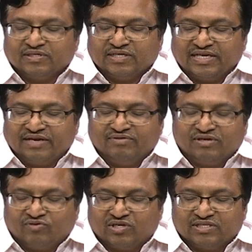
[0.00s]
arrived
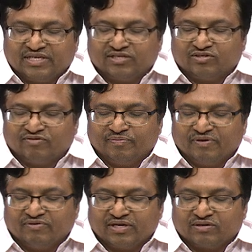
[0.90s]
at what is the ratio of the
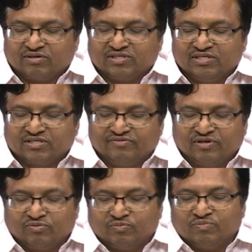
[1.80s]
power across each of
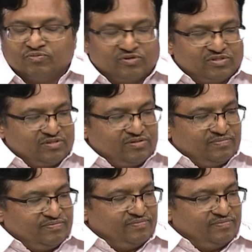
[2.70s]
the output ports.